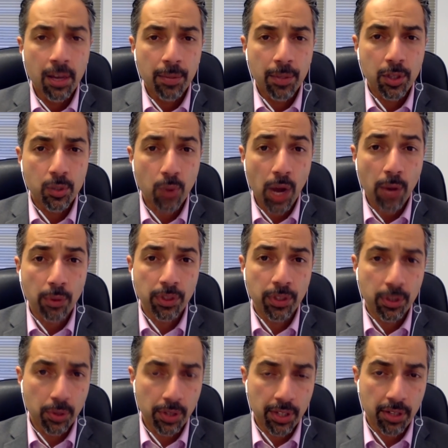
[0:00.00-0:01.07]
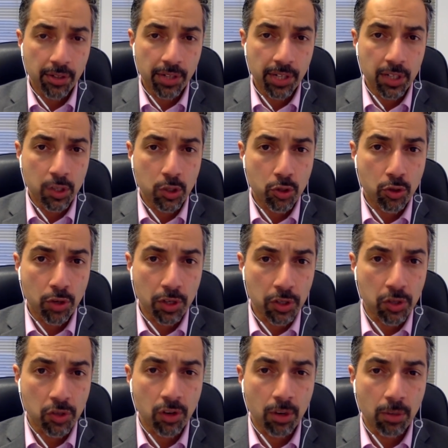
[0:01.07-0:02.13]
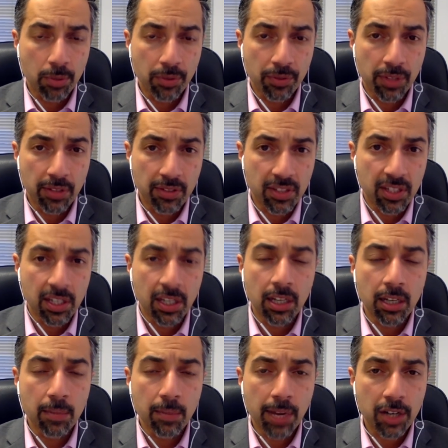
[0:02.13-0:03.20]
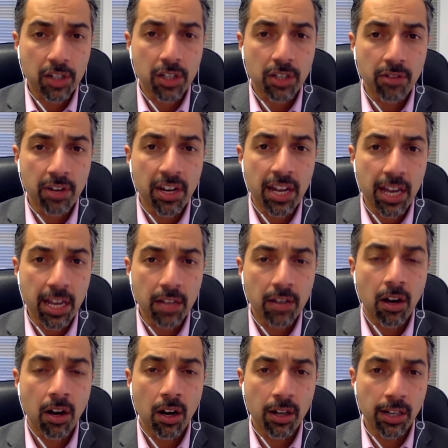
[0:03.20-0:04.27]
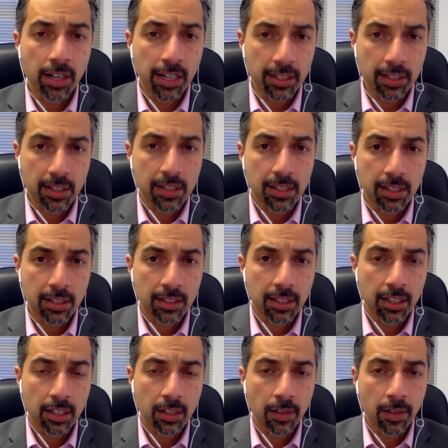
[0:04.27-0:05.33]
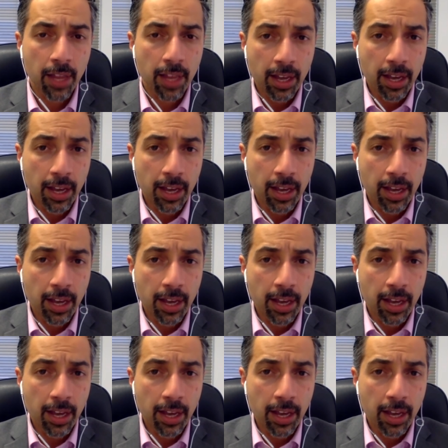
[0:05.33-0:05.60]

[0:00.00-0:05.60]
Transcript: because why would the North Koreans trust Trump if they've seen him actually renege on an existing deal?